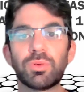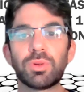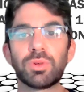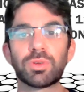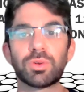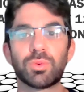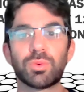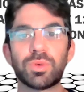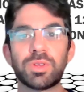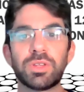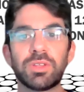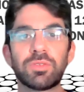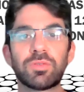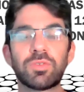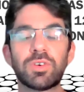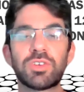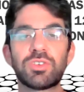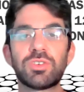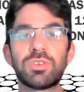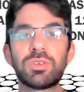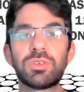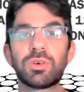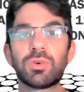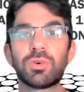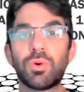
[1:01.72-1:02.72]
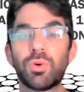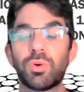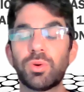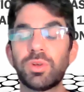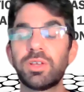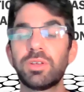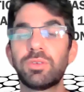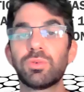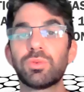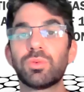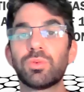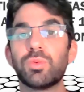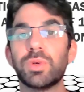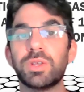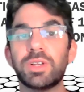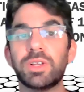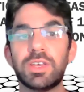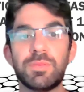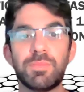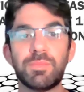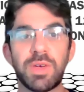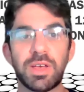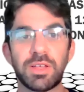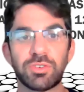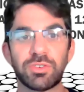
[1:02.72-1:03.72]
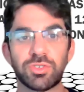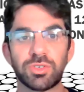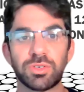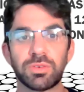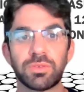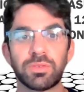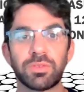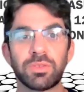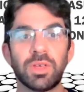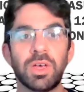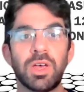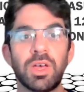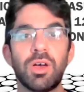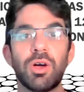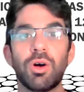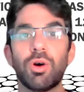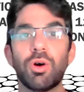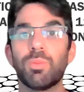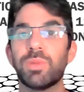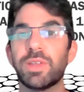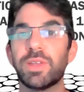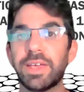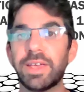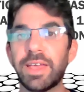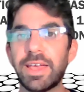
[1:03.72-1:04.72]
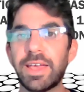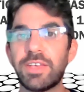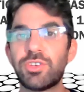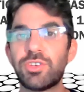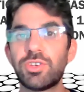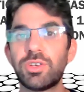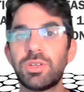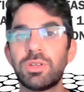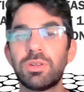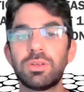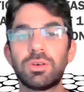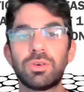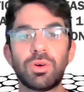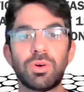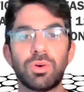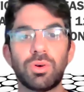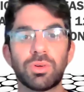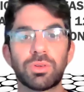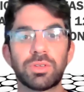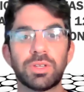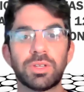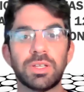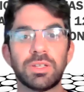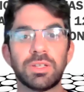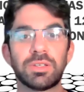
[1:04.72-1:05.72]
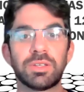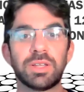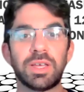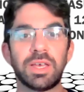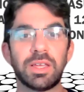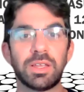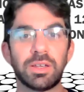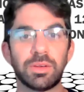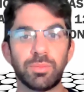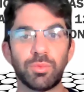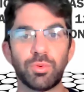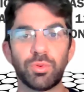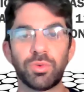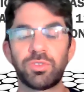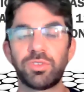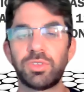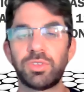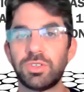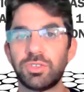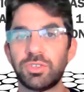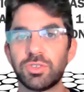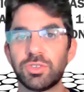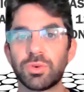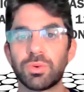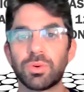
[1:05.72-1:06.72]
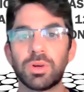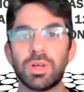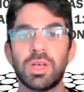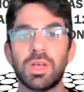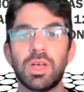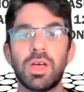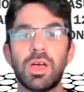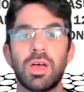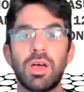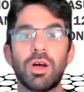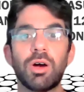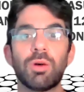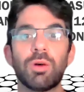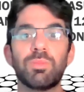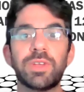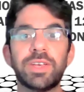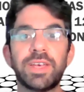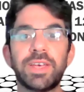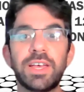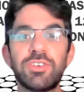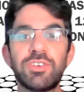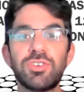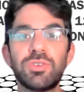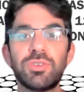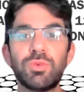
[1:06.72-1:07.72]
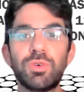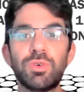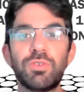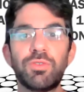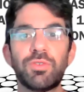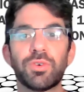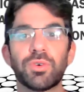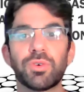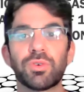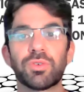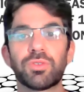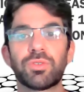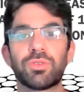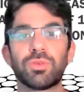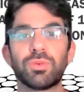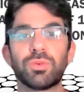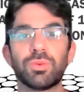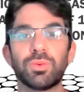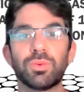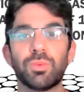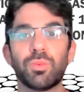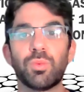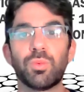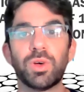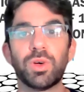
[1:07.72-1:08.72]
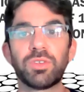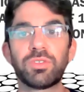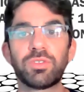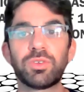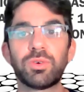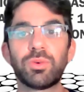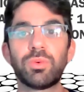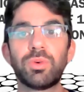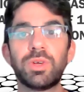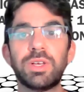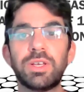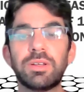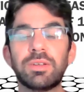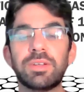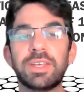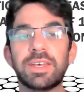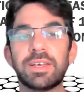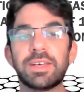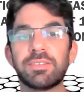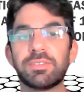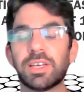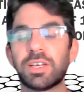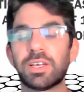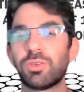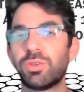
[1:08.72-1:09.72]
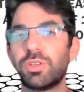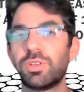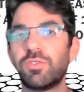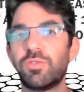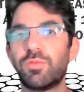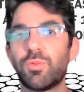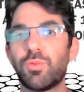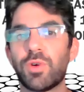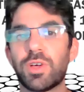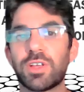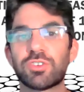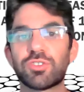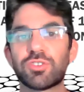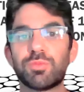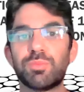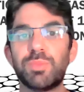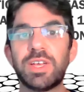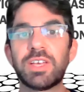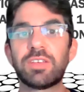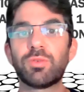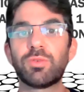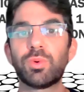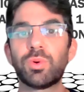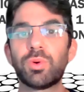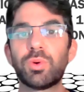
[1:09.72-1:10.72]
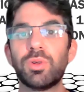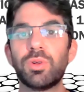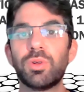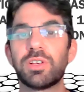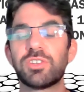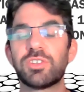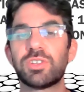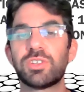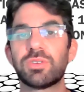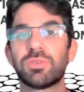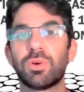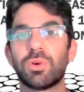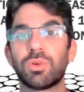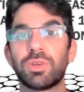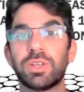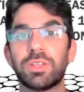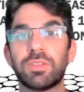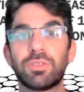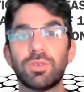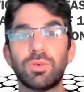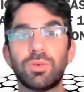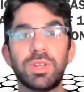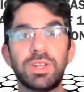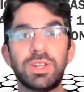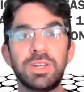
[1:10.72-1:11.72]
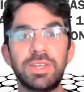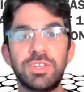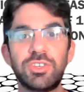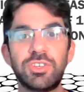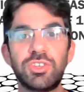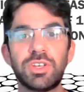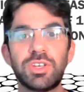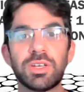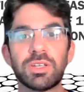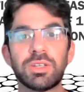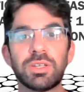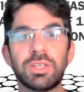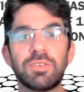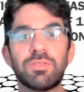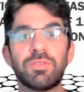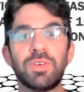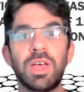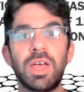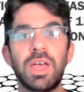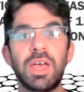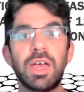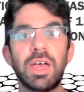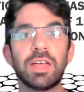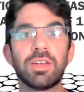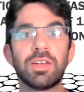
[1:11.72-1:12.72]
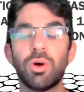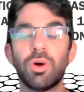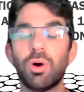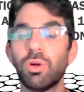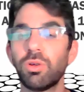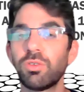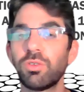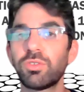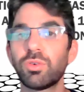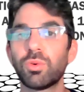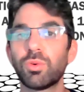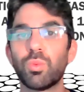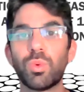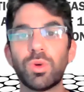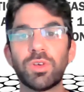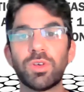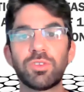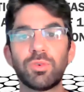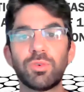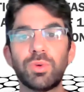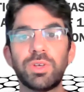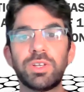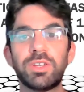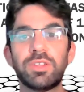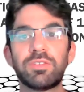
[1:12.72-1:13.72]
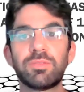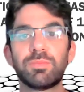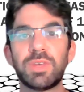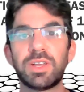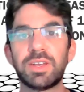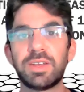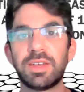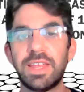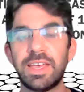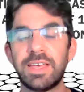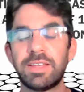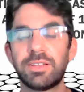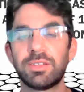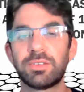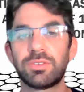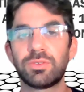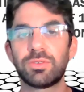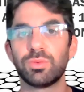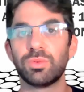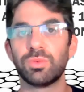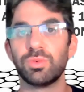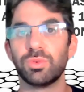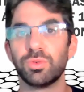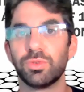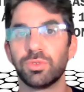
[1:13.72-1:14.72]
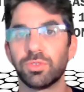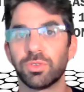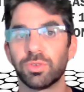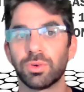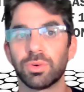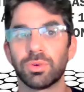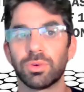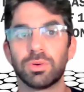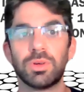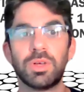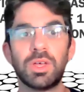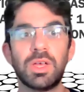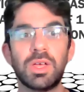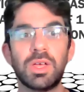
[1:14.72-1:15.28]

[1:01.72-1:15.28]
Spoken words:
regulatory discretion according to three dimensions: obligation, content, and procedure. Obligation refers to whether the executive branch makes regulation on its own initiative and also whether it is mandated to do so.